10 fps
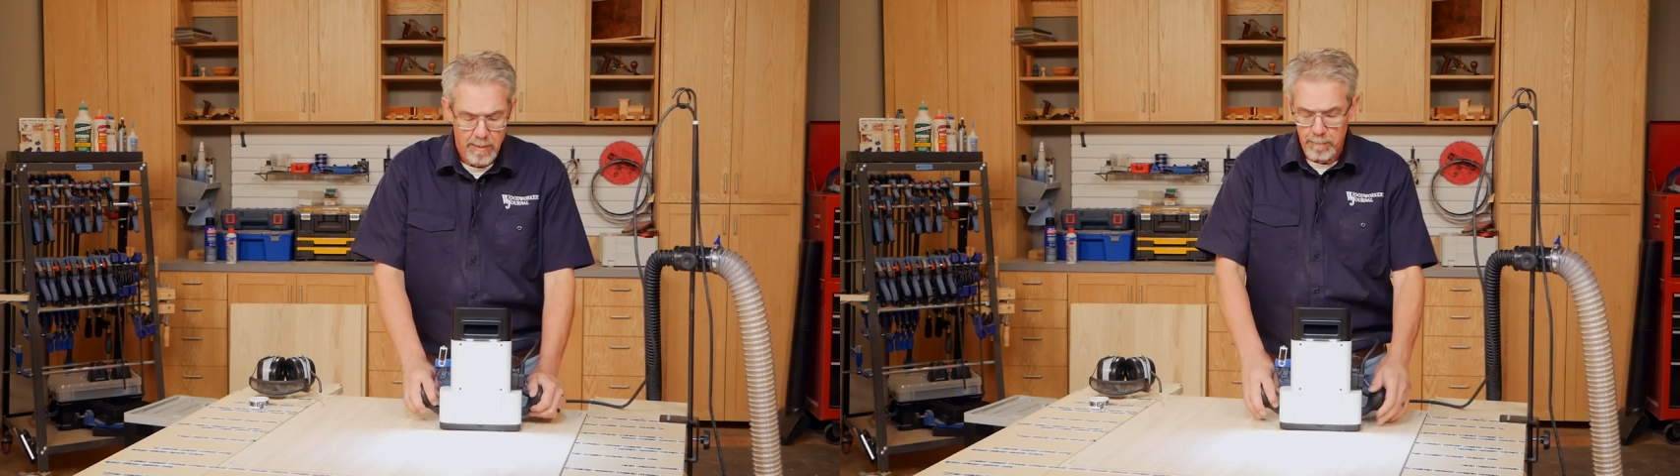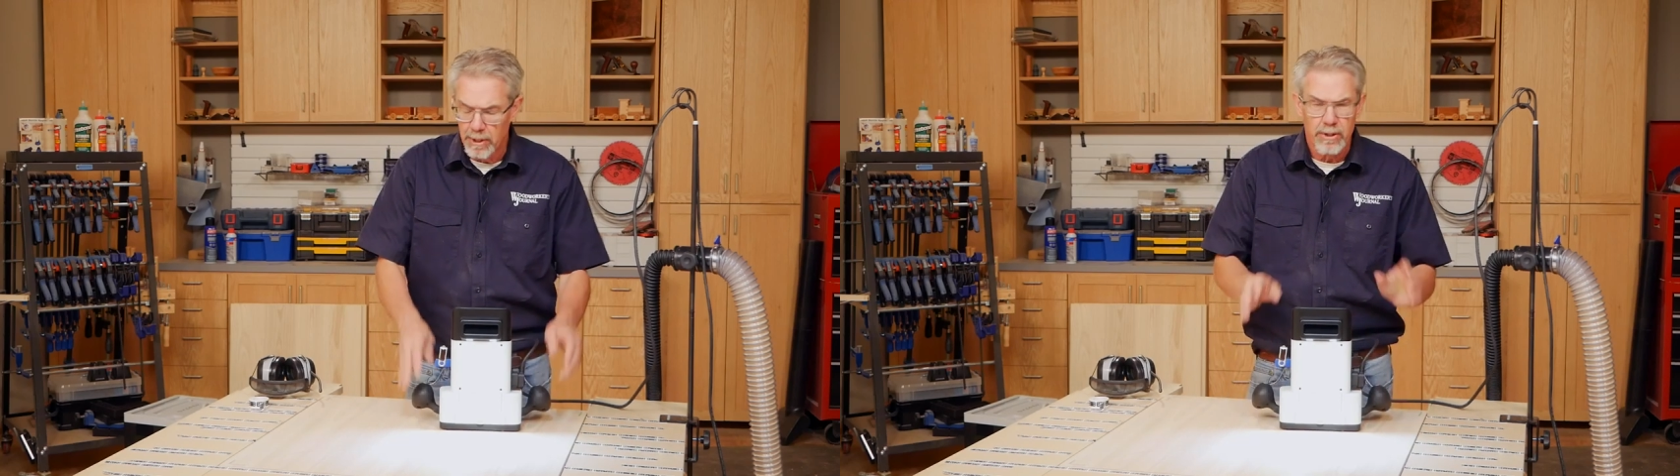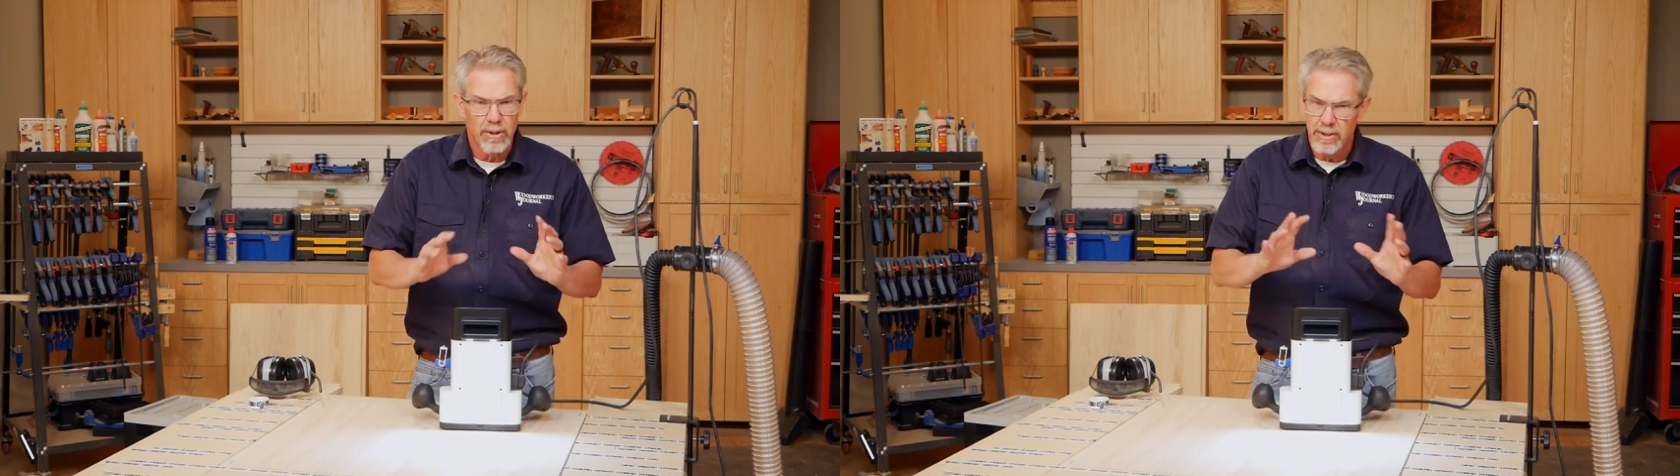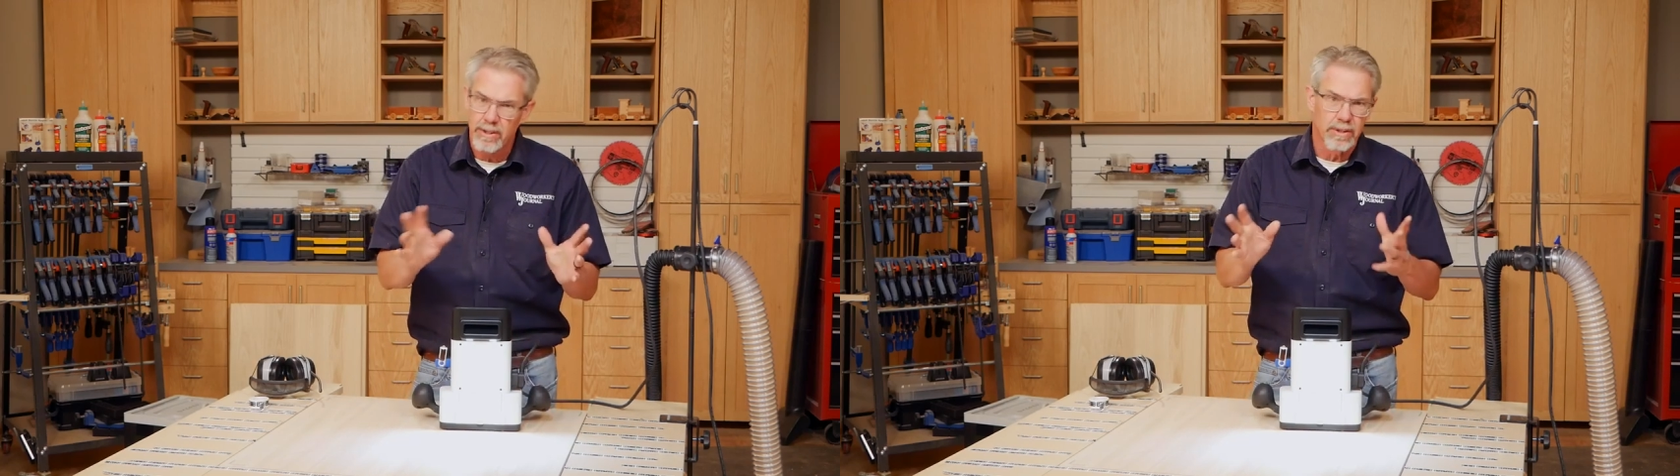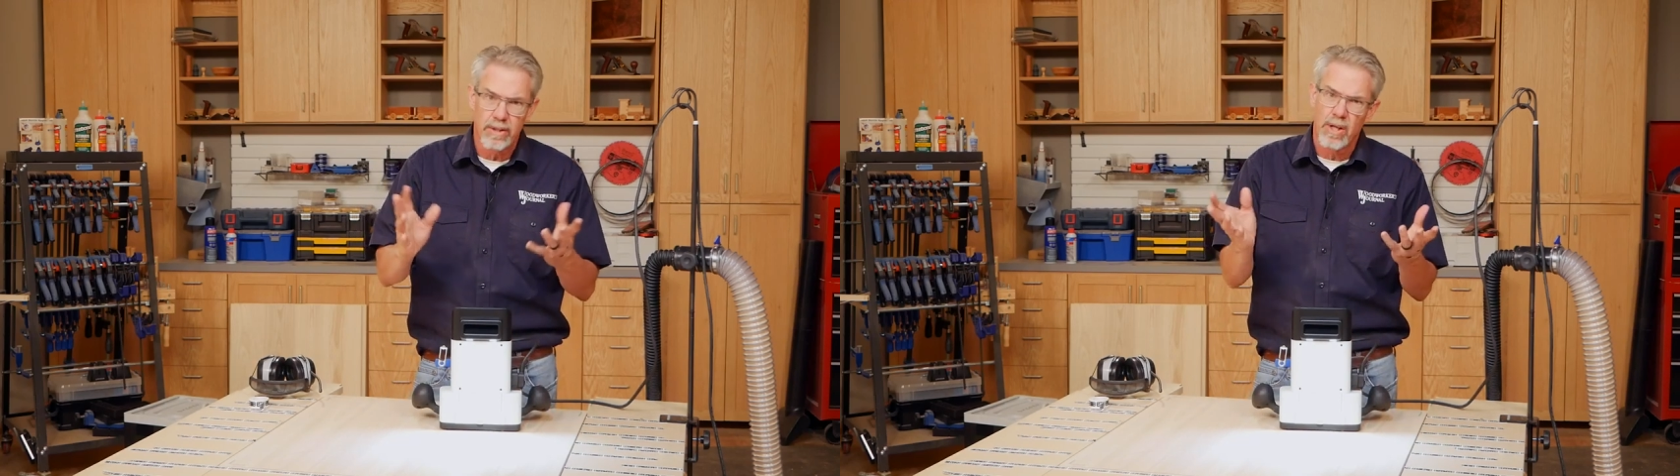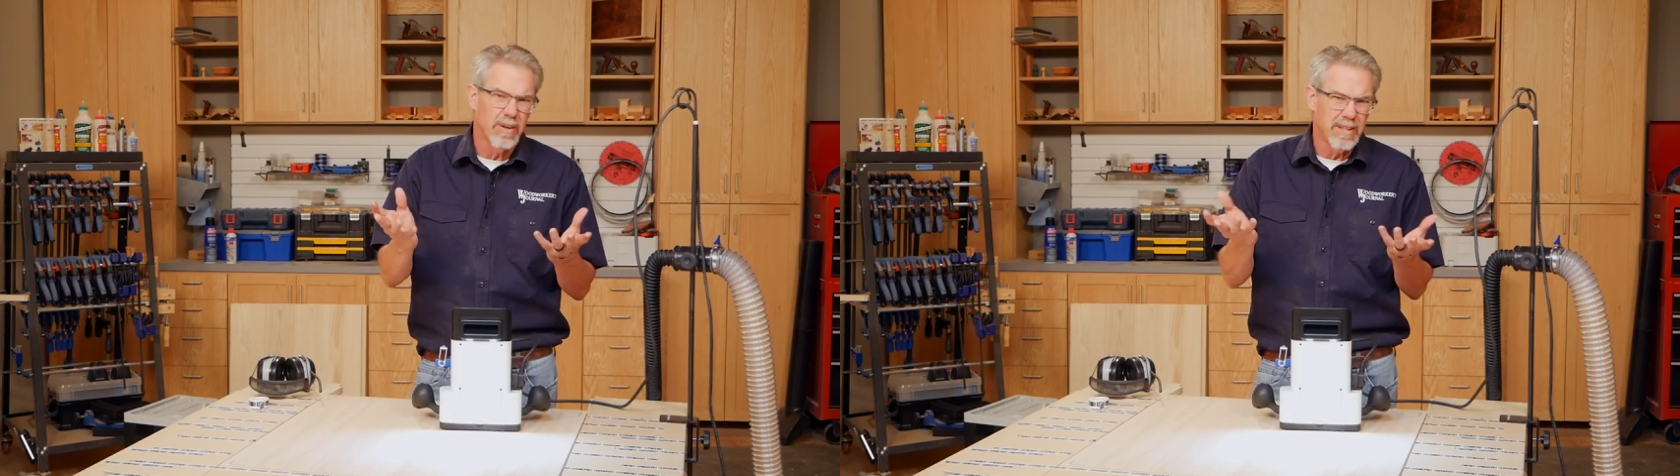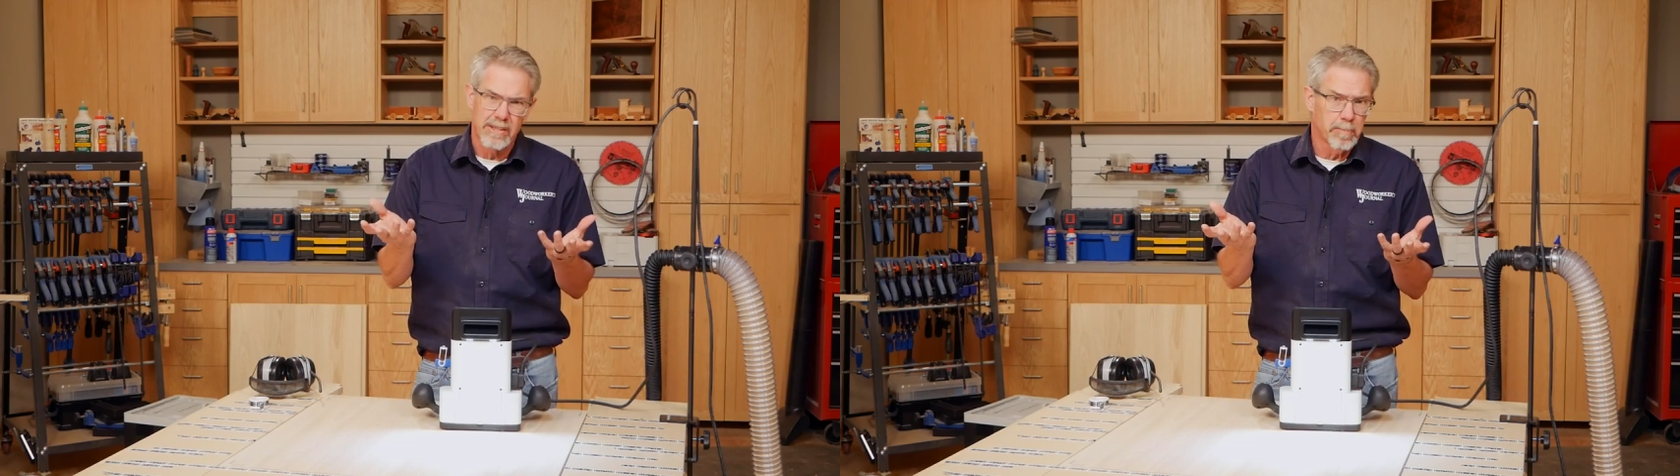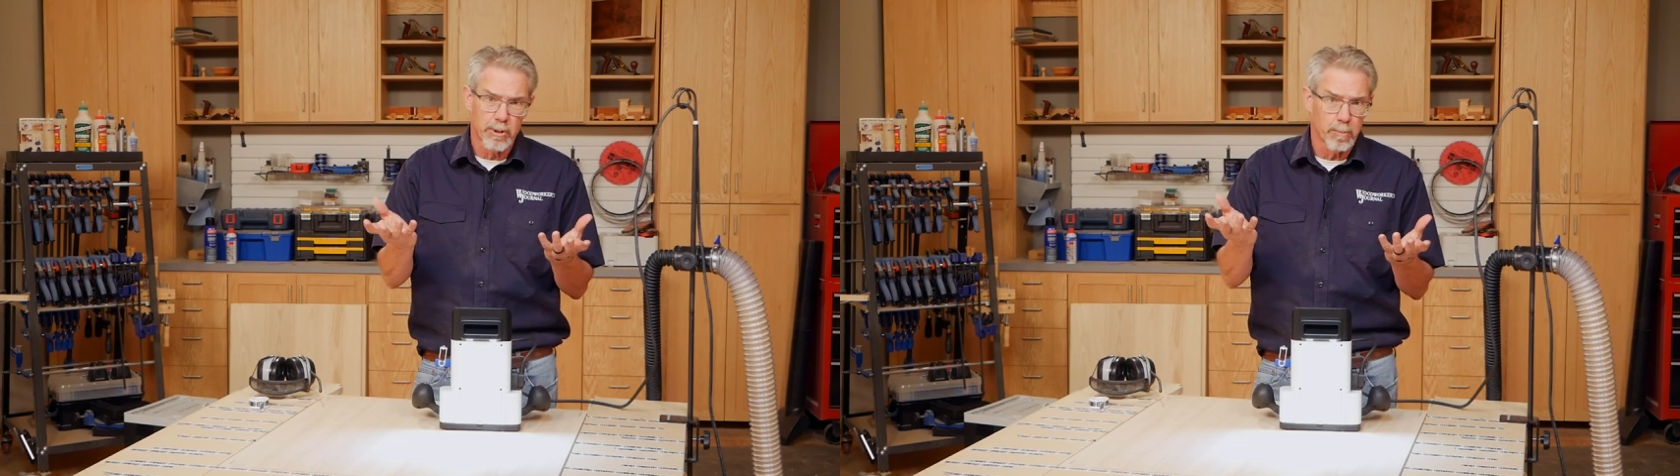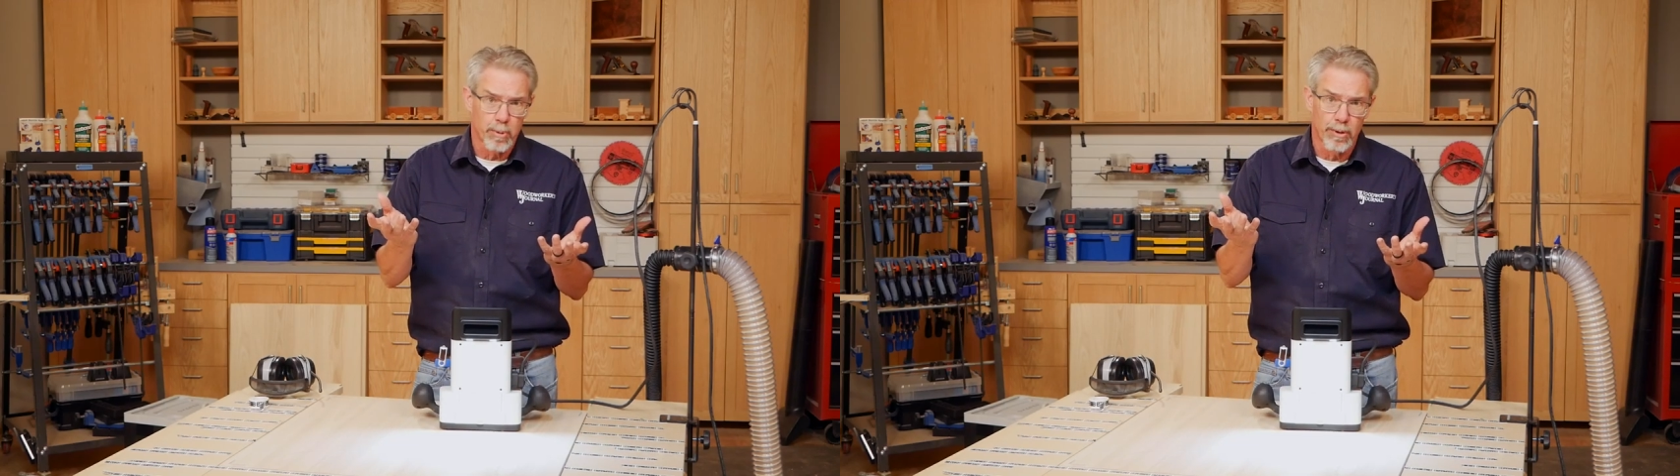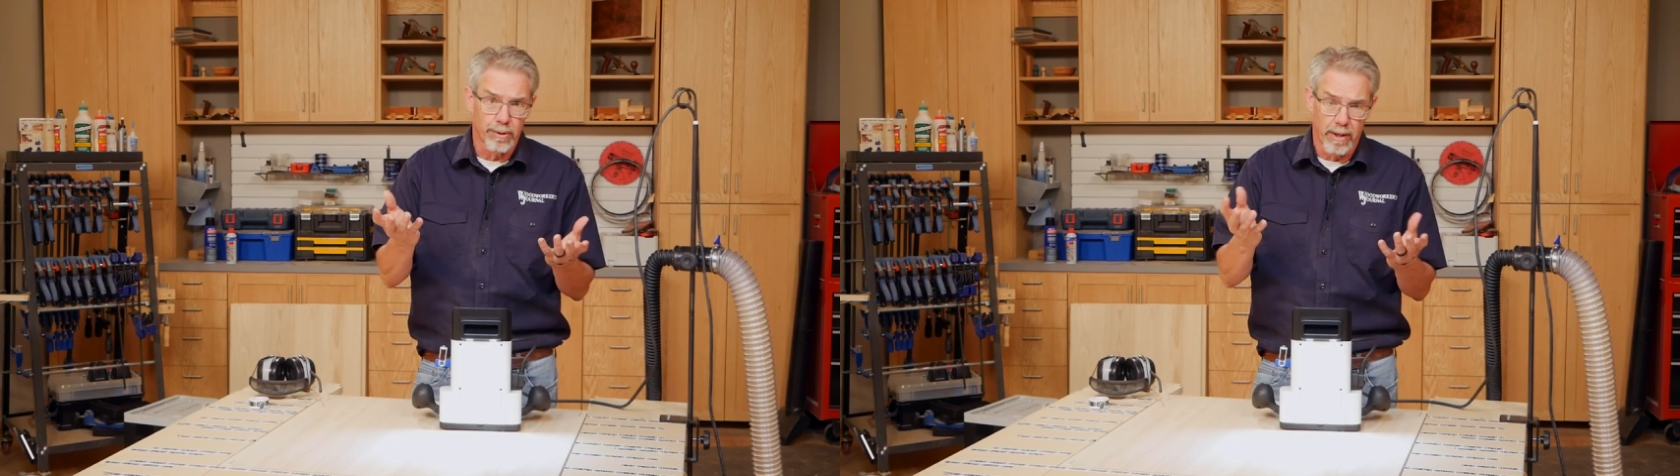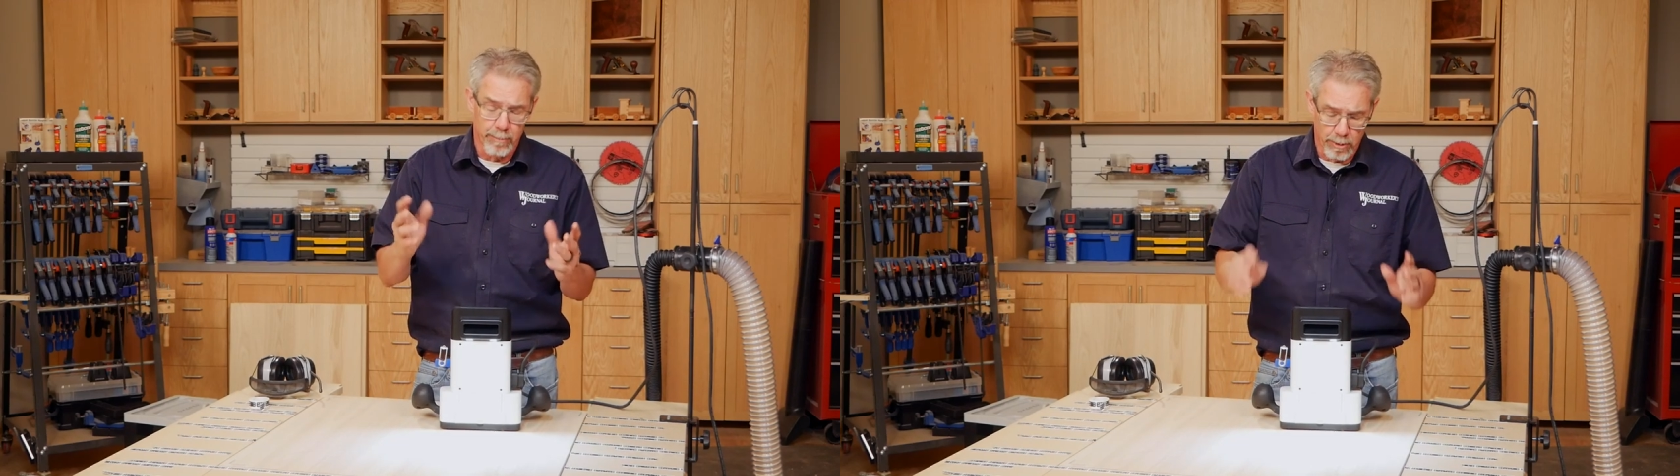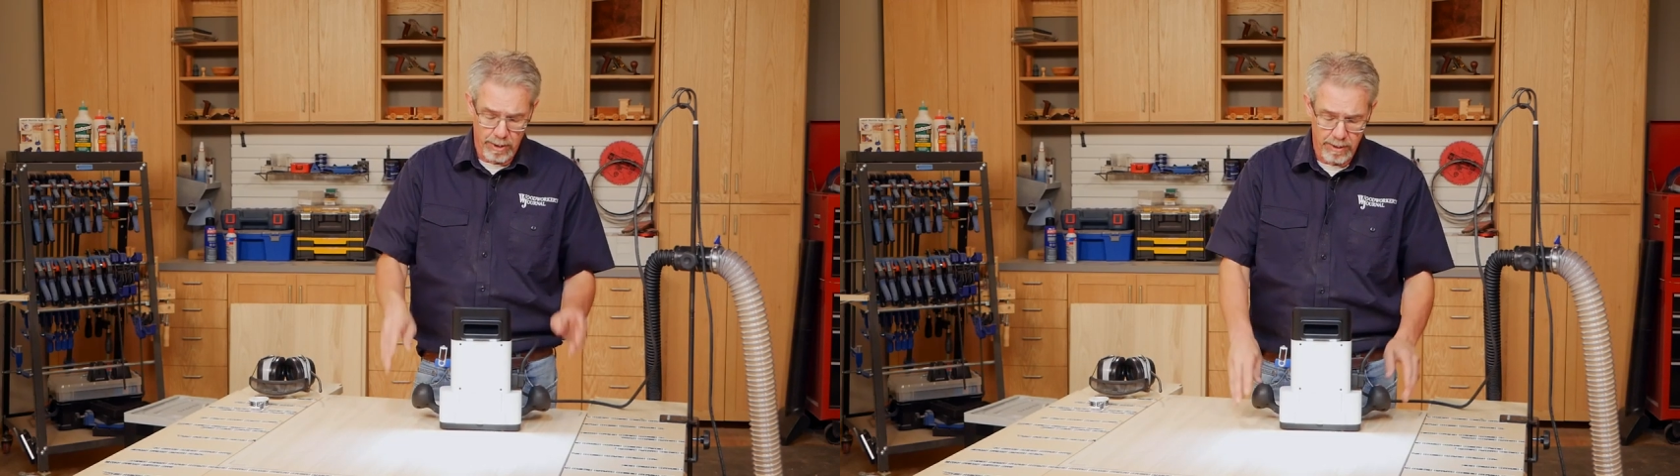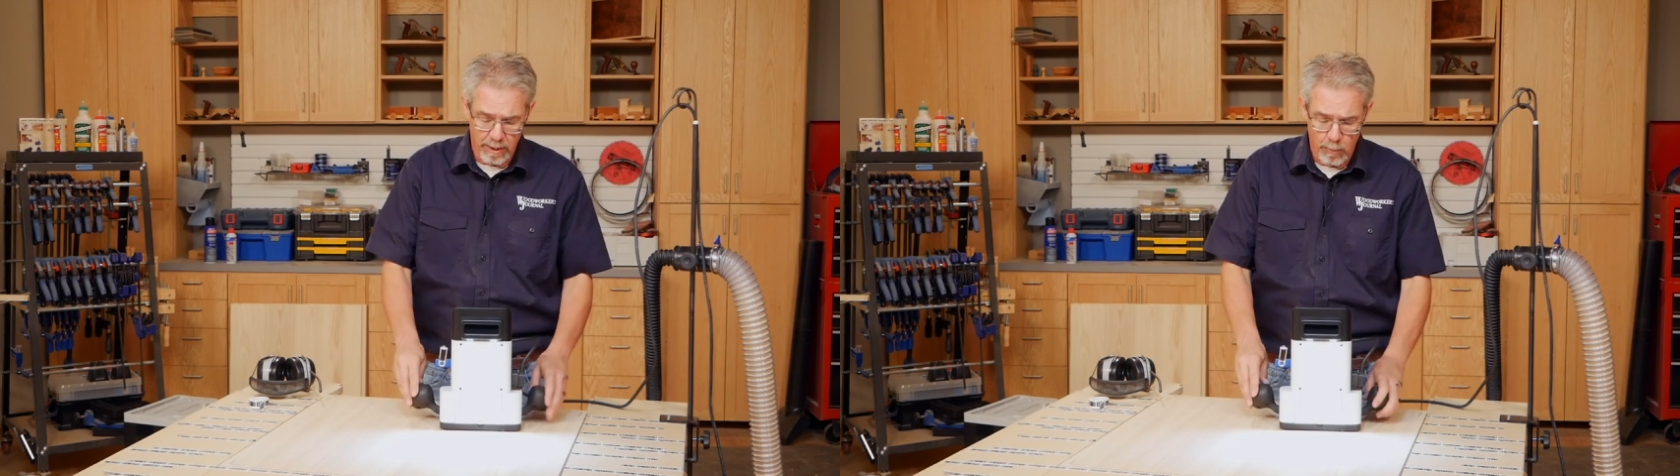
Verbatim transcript: but you don't need to know any special programs or anything.